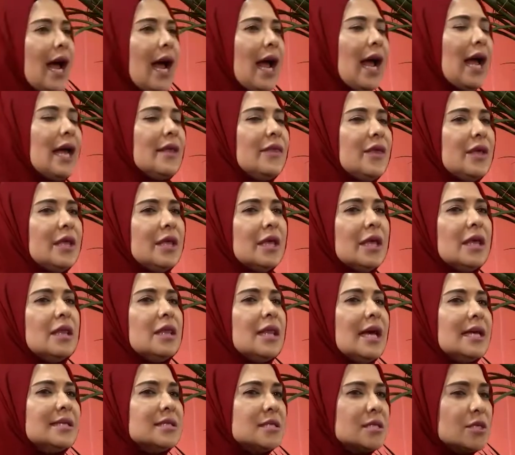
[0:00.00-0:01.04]
I think
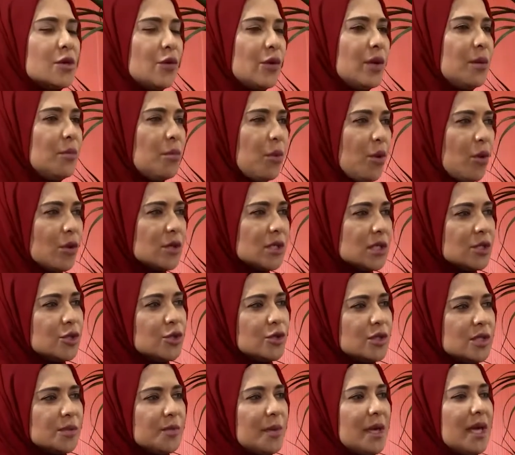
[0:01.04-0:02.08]
that's so important. You
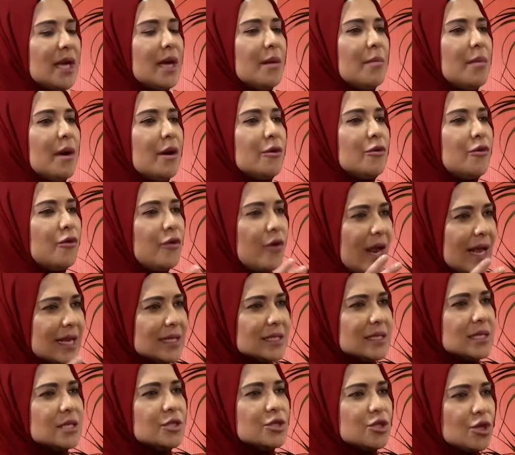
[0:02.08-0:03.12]
speak about
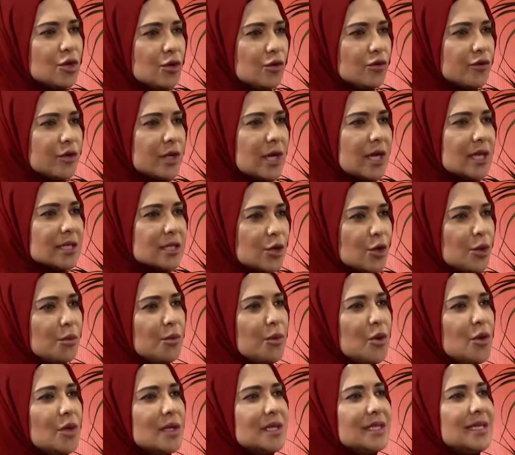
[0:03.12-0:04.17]
raising children as a
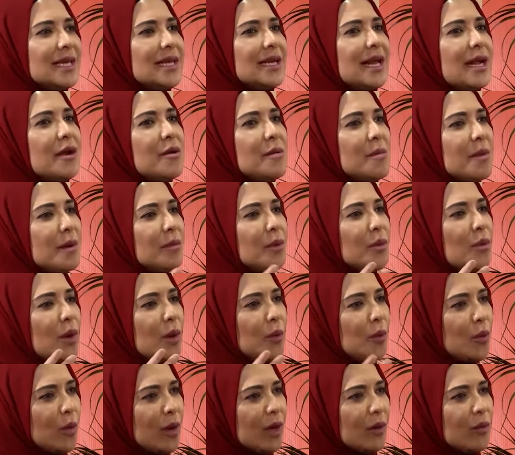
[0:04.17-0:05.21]
community. And I remember
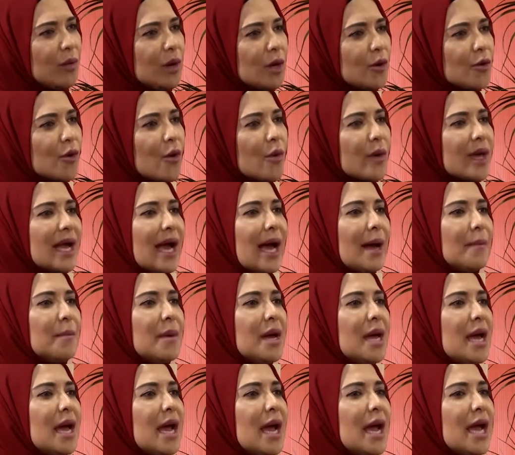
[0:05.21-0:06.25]
when we were growing up,
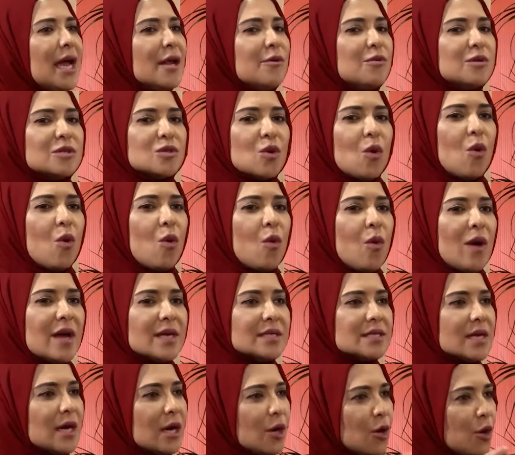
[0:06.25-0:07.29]
it was always
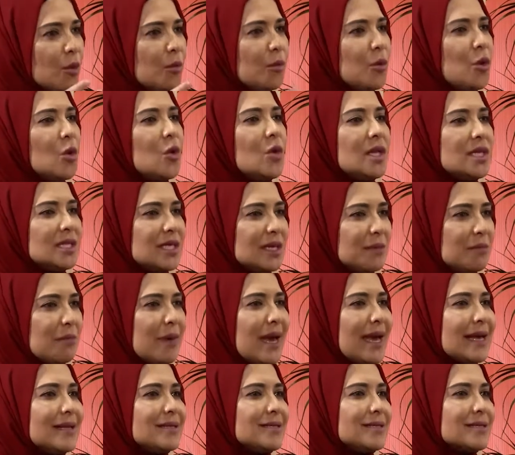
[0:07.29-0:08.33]
a community
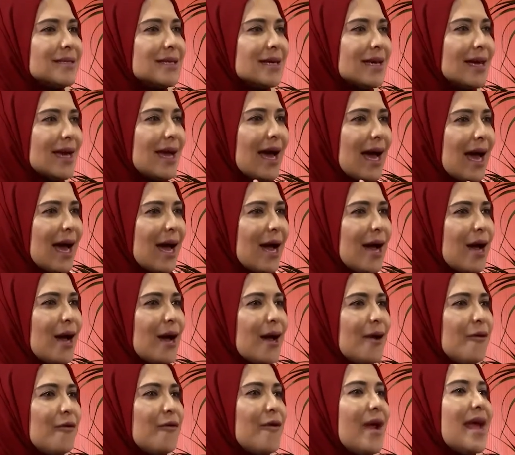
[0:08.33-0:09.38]
based
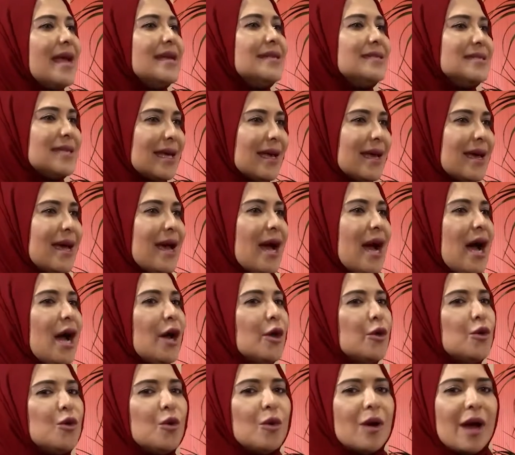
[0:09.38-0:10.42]
uh, raising. Mm. Uh,
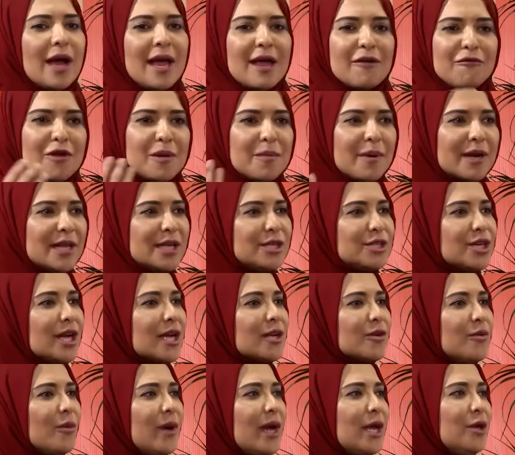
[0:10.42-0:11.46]
you, everybody
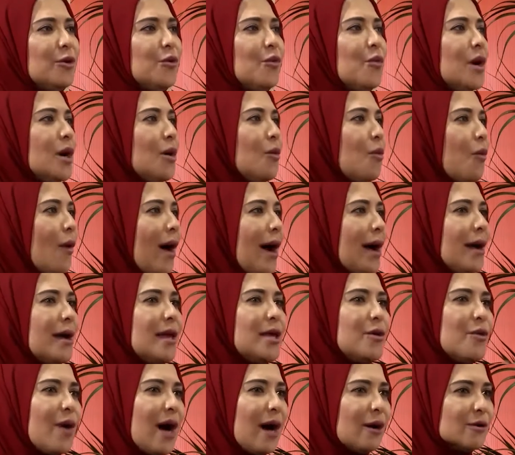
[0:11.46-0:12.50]
checked where you were, why are
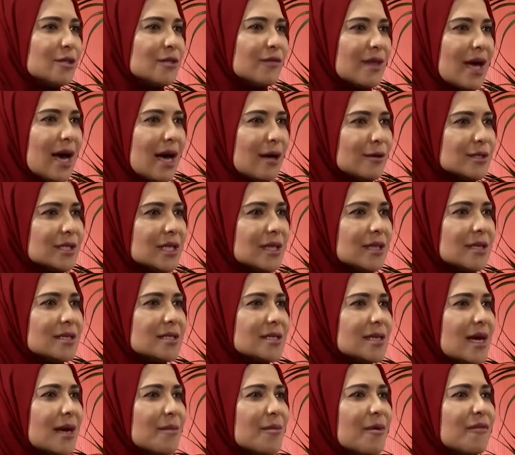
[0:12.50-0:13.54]
you out of the house at this
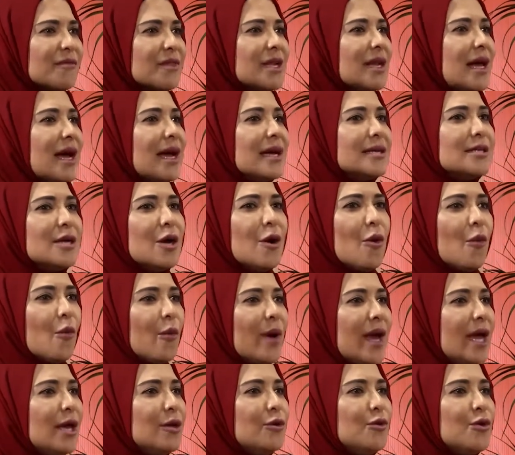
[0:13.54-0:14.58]
time of the night, where
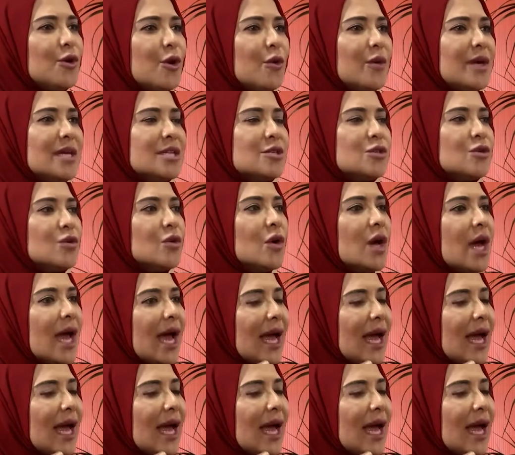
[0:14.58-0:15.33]
are you going to?